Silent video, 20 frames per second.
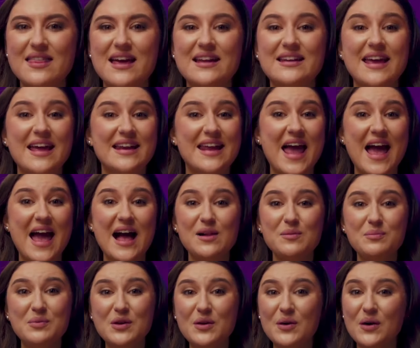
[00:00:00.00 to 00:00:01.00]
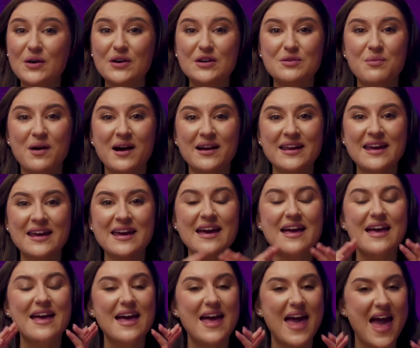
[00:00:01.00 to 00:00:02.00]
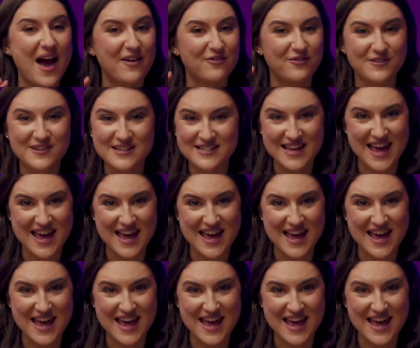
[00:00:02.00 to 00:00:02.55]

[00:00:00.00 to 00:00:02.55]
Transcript: that can help you earn money every